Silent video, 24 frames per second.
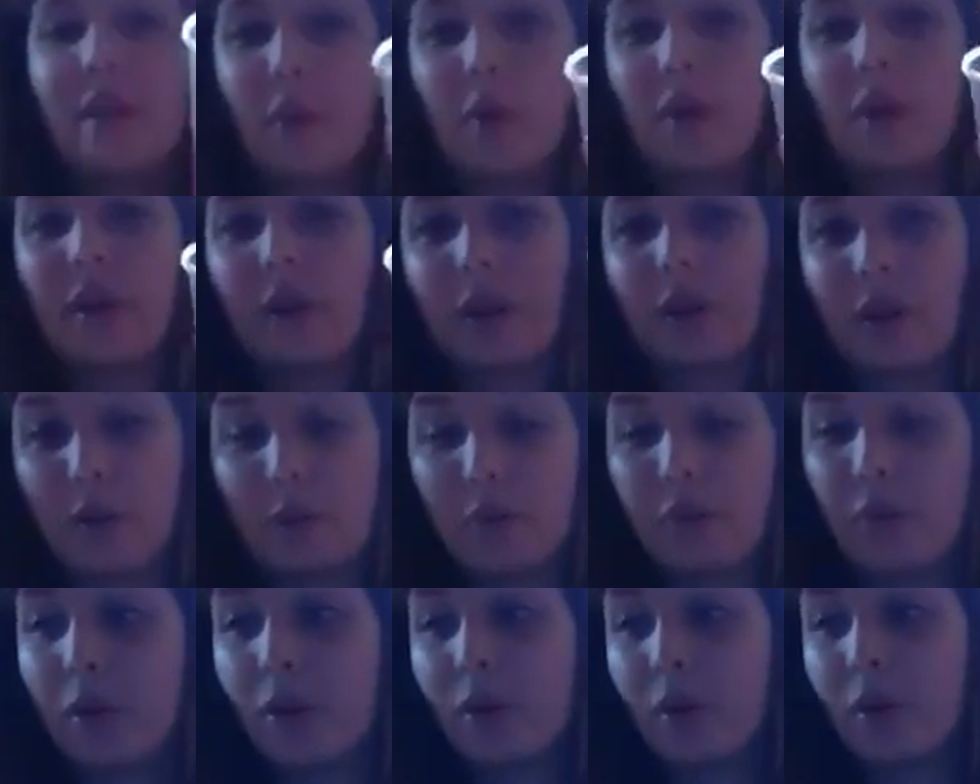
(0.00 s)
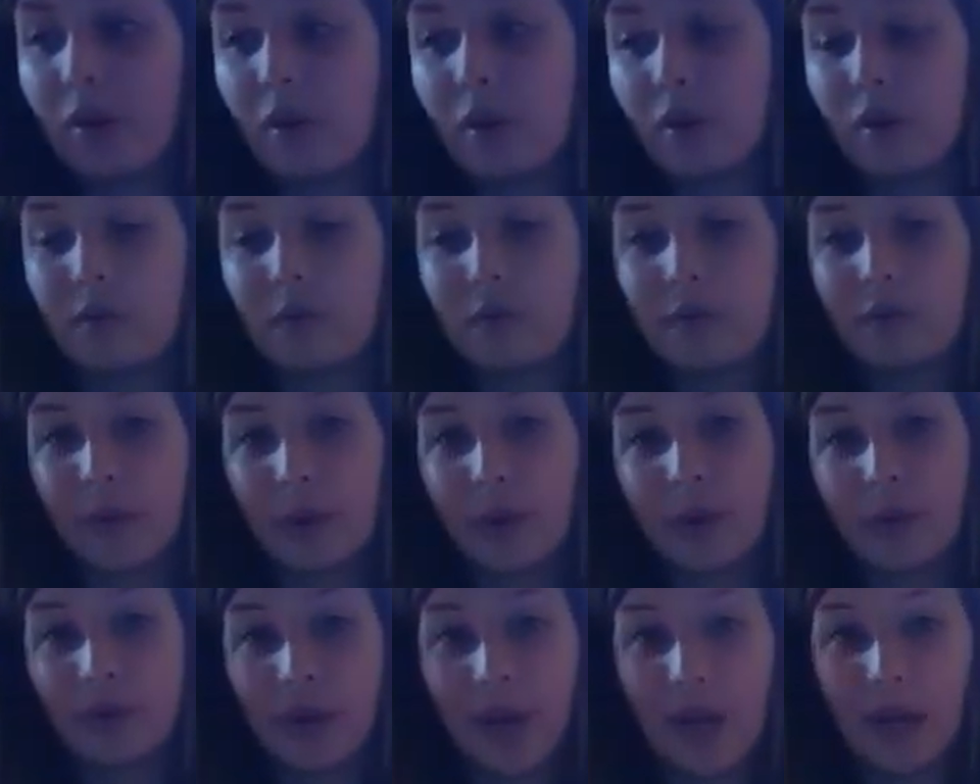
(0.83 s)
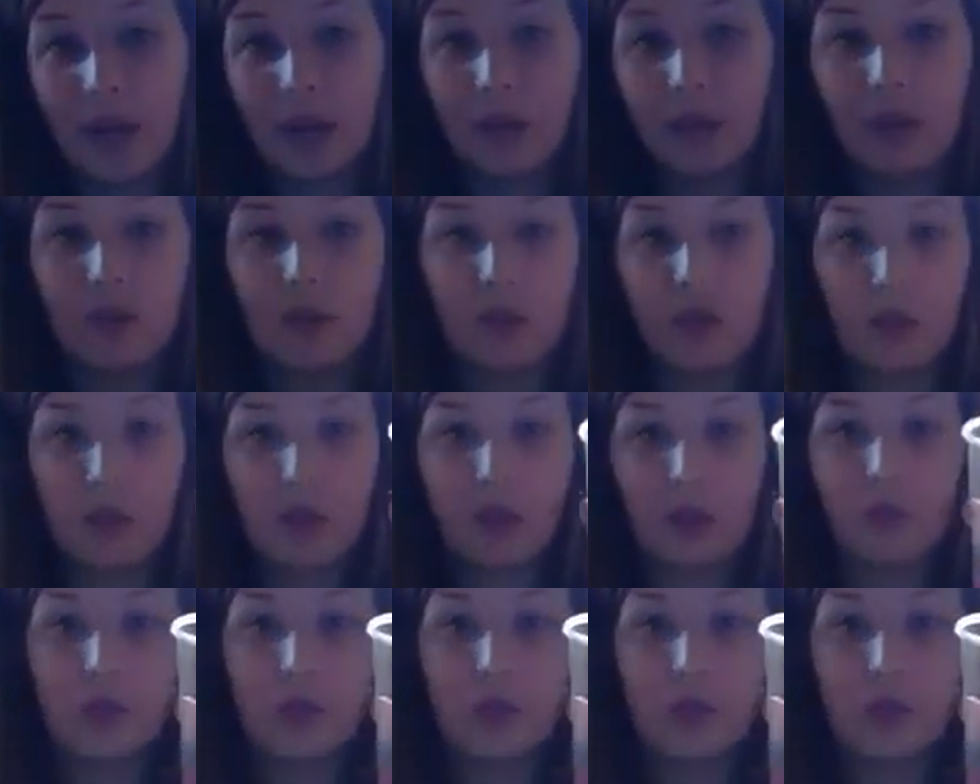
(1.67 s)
we're not going to go pour 409 into the